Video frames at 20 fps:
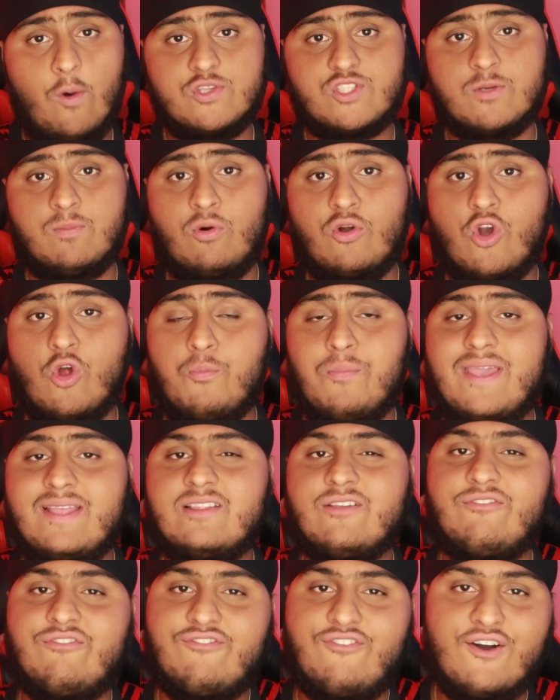with tomorrow
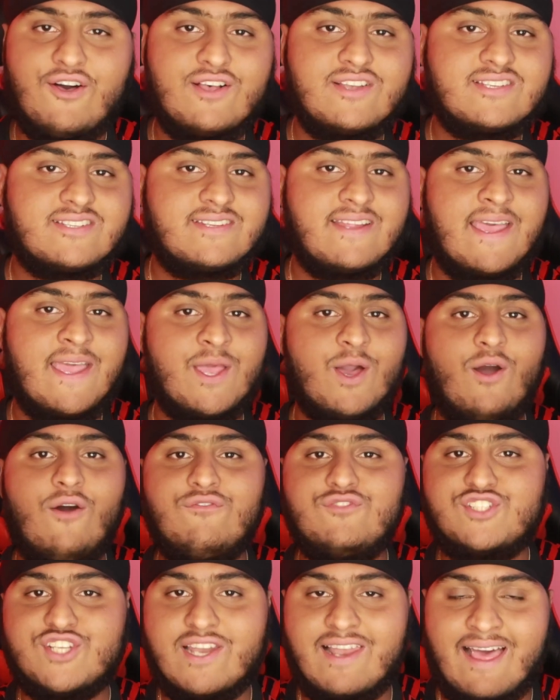being the first day
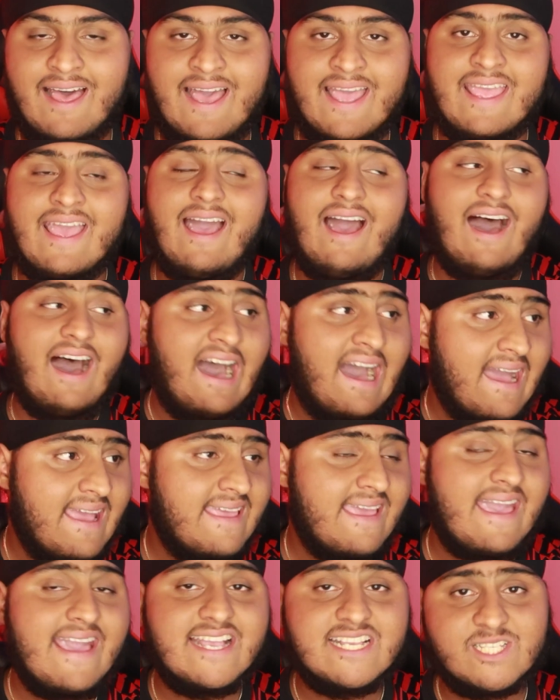of July,
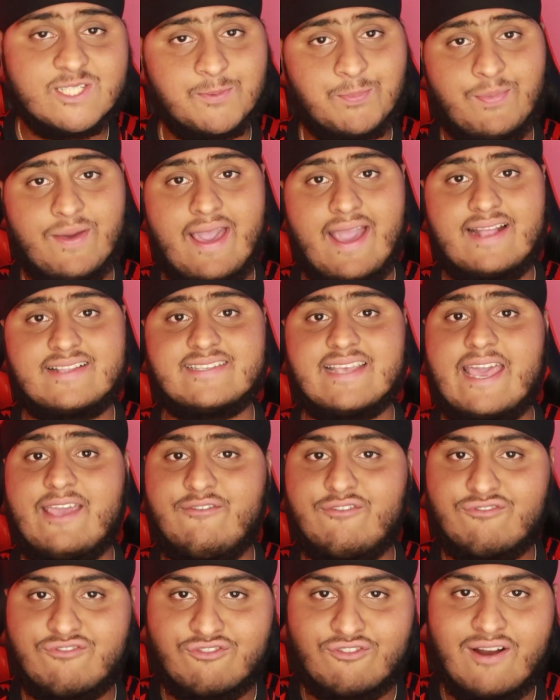I expect
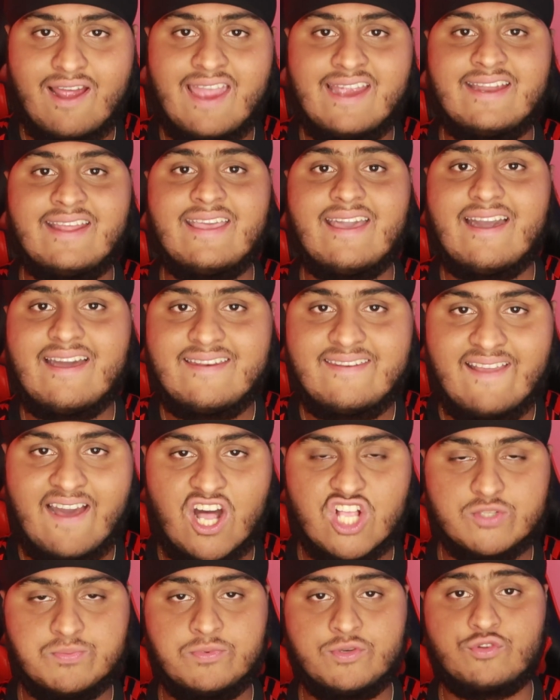a Friday
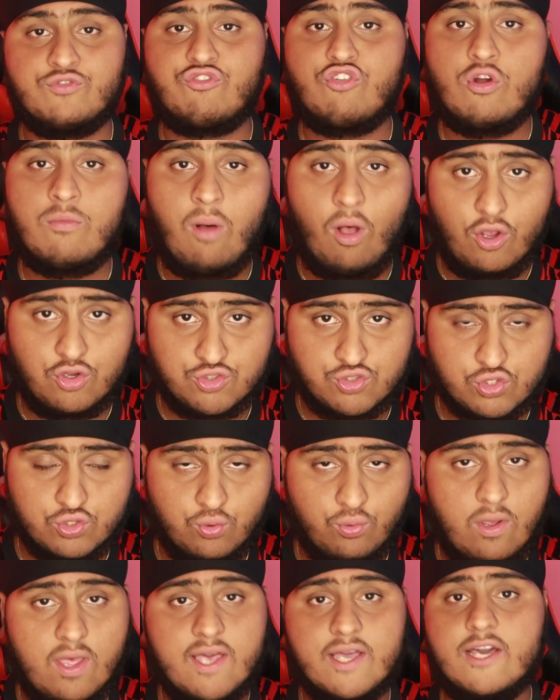announcement from
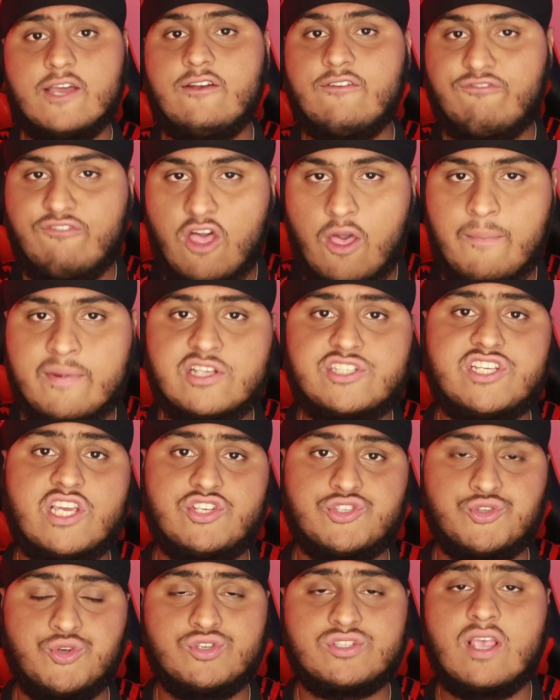Arsenal confirming
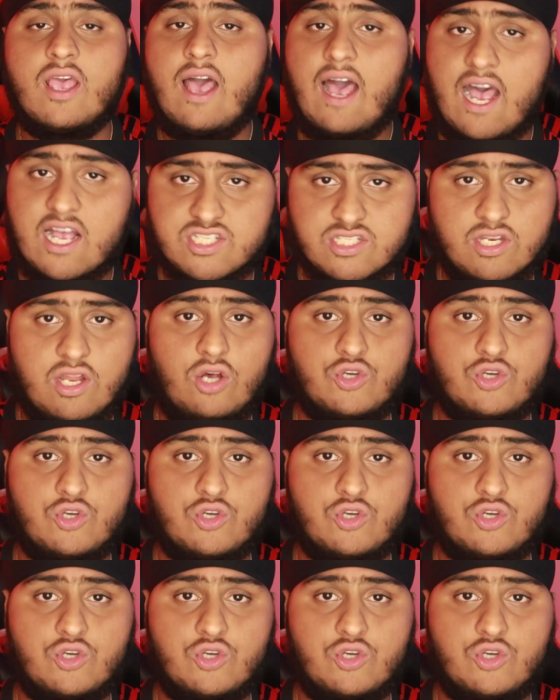Jesus as an